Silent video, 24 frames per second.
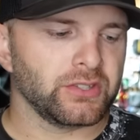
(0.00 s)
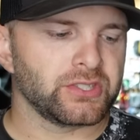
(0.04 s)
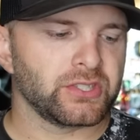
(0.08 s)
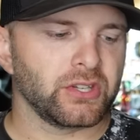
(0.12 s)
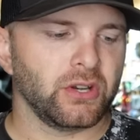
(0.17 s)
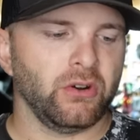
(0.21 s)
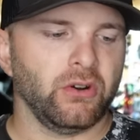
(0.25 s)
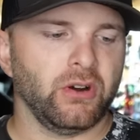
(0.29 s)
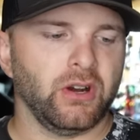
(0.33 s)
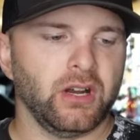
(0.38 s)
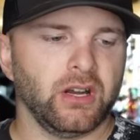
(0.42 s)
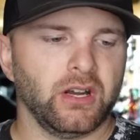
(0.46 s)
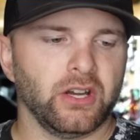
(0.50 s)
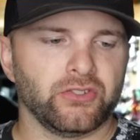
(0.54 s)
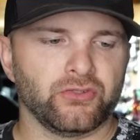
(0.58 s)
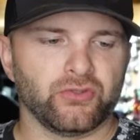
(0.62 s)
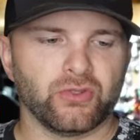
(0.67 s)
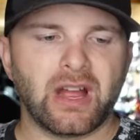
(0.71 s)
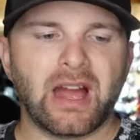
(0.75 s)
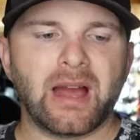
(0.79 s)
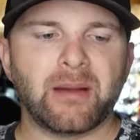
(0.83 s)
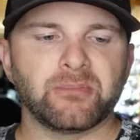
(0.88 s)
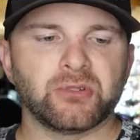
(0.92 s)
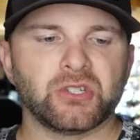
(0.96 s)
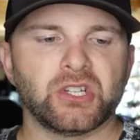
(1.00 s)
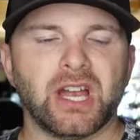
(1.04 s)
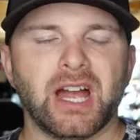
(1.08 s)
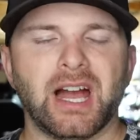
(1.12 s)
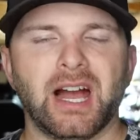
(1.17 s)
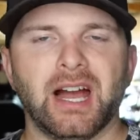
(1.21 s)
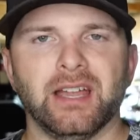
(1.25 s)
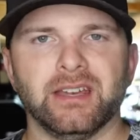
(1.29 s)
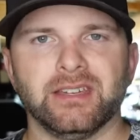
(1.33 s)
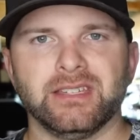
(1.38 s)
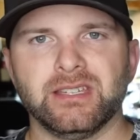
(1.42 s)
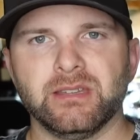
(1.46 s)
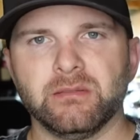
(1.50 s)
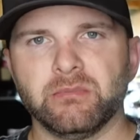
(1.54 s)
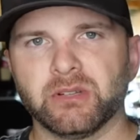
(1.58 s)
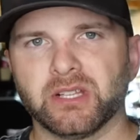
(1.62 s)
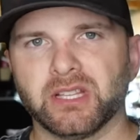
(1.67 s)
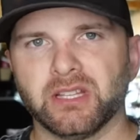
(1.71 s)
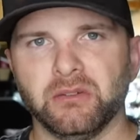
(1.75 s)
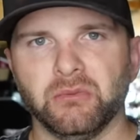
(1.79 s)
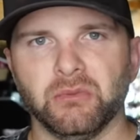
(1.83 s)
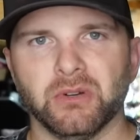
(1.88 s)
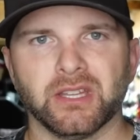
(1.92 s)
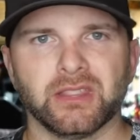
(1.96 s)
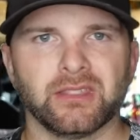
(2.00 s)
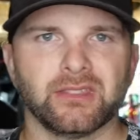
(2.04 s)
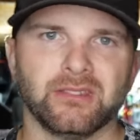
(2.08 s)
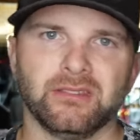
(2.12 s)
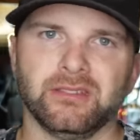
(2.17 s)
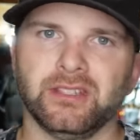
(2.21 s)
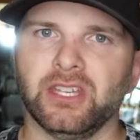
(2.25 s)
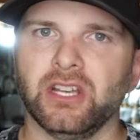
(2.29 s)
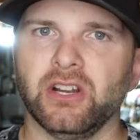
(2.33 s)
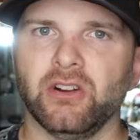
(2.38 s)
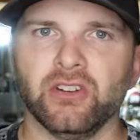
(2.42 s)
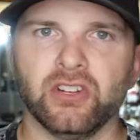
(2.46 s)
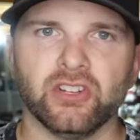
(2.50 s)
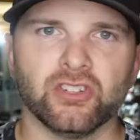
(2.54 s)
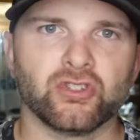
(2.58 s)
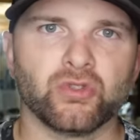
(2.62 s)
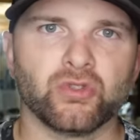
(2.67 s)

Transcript: So a drop shot, typically with, you know, your